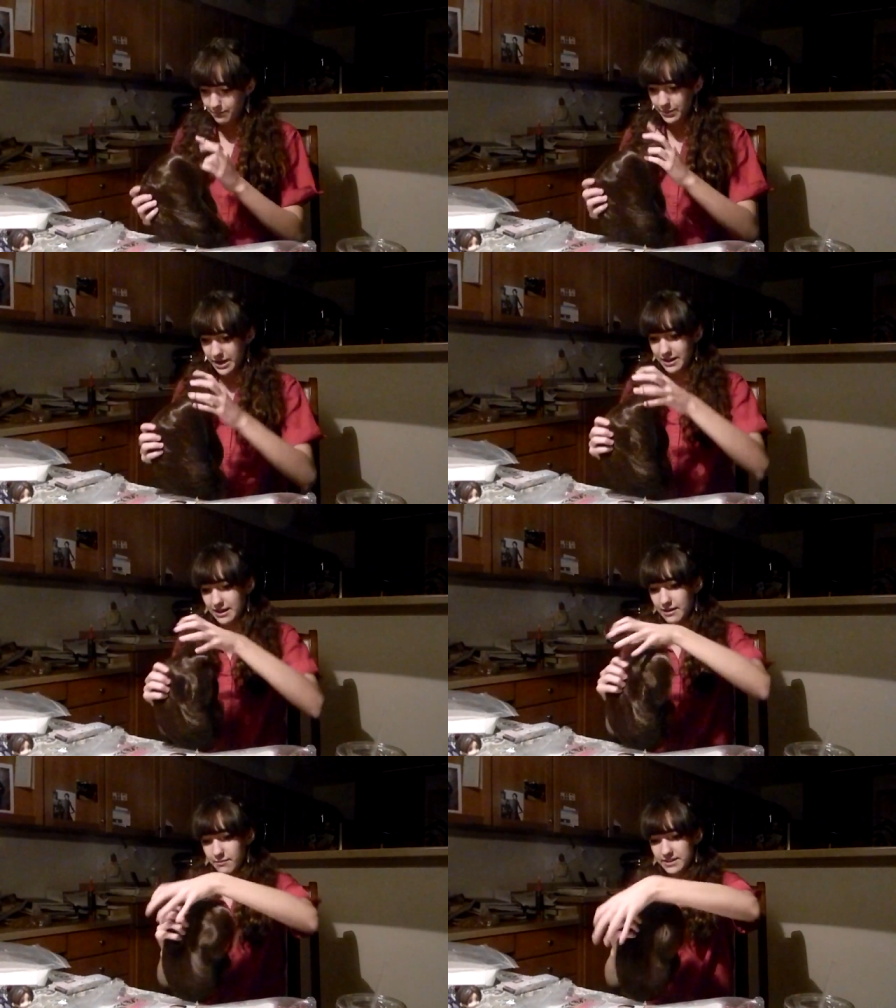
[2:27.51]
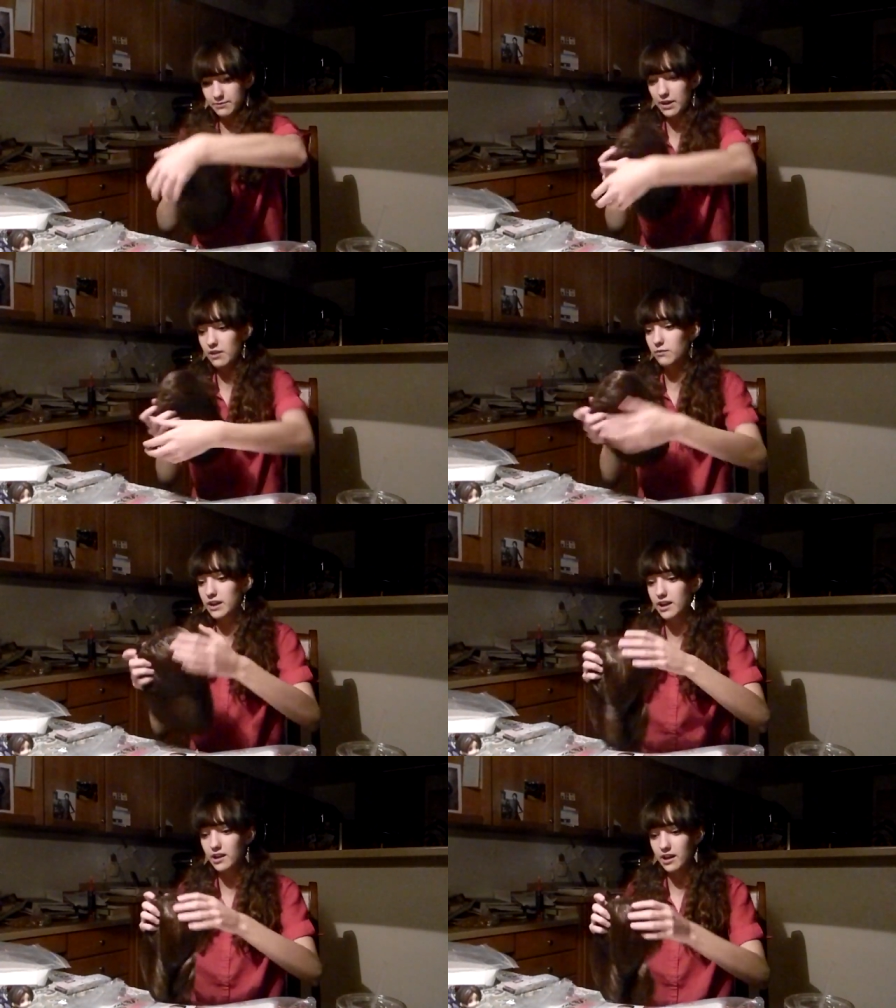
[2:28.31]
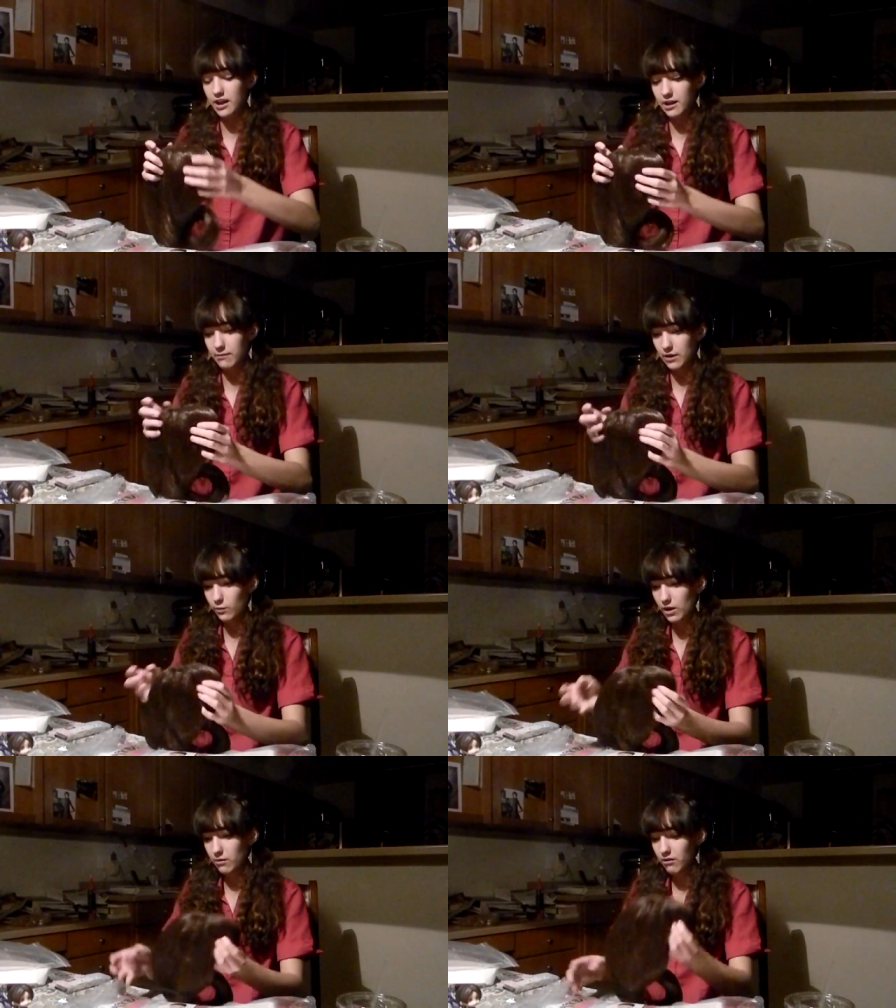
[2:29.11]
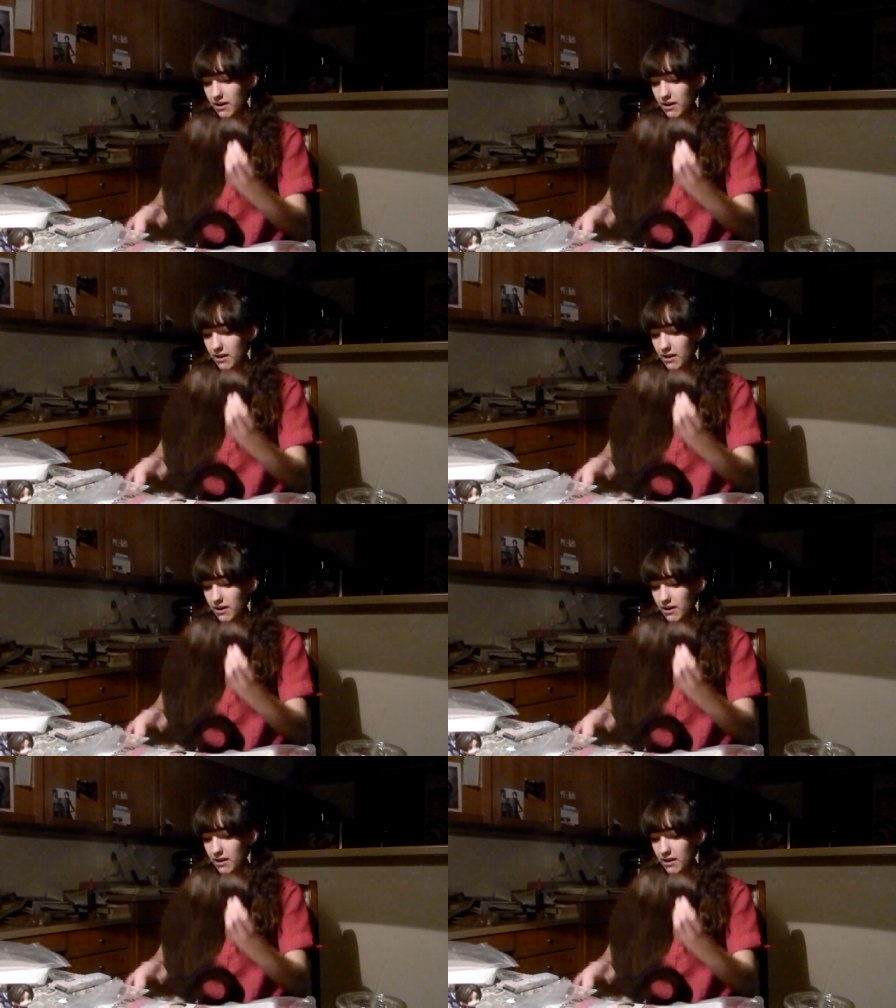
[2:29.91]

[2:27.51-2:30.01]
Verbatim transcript: But yep, it's a brown wig. Um, and Robo